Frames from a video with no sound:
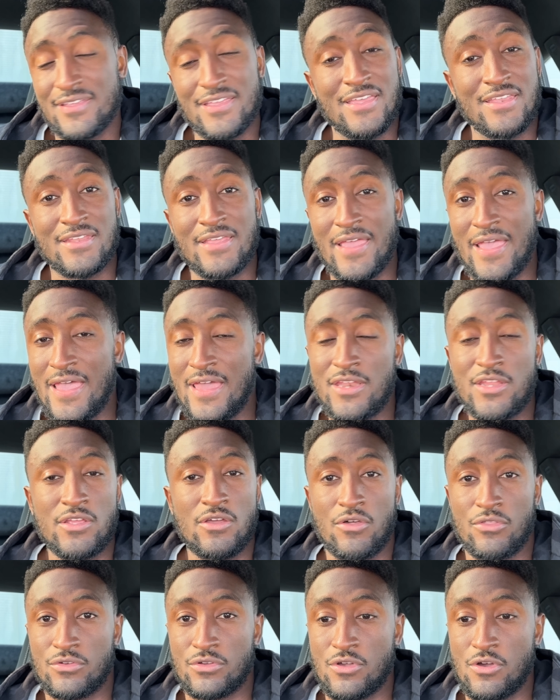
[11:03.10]
in any
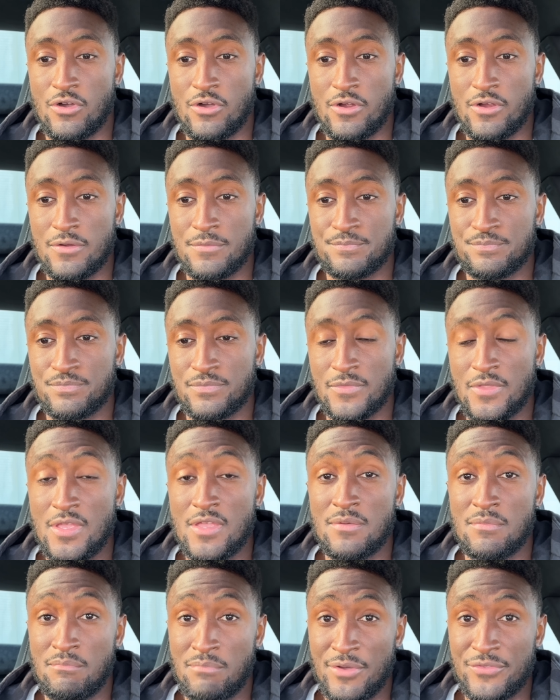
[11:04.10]
other car
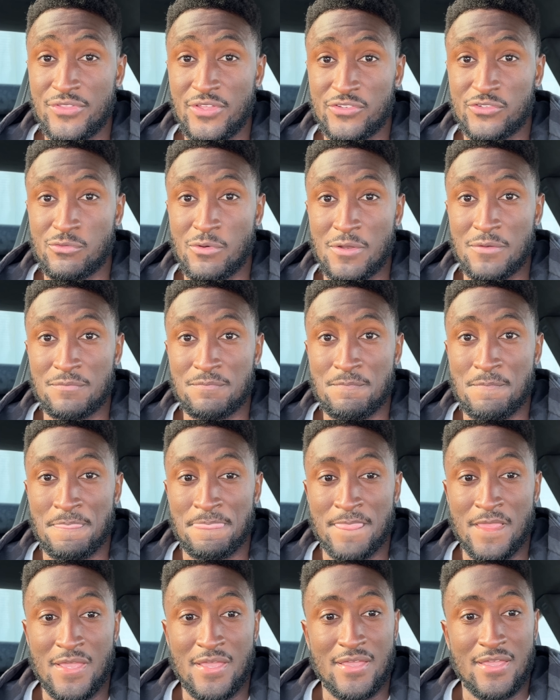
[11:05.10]
but this one.
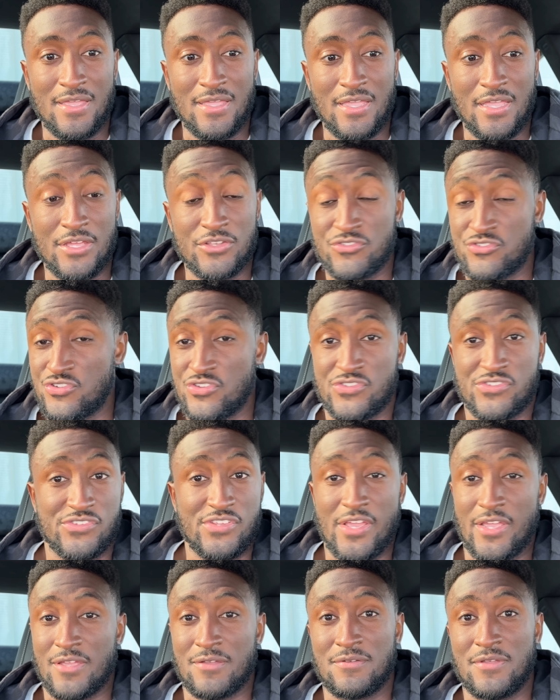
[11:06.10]
It's just
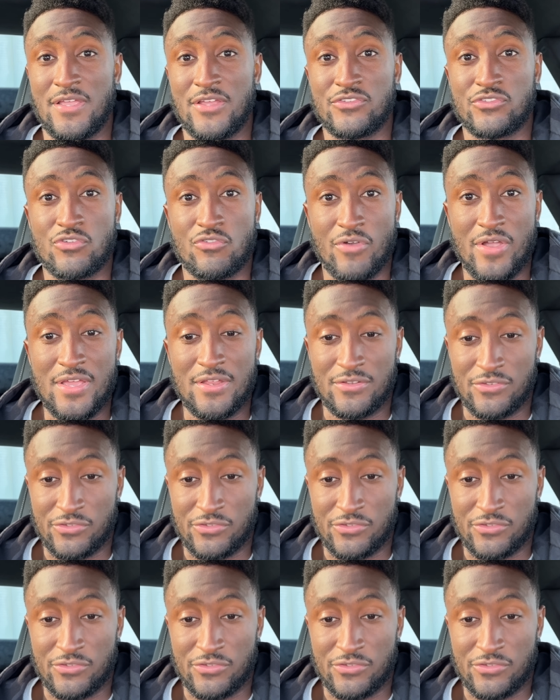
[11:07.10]
sick. It's great.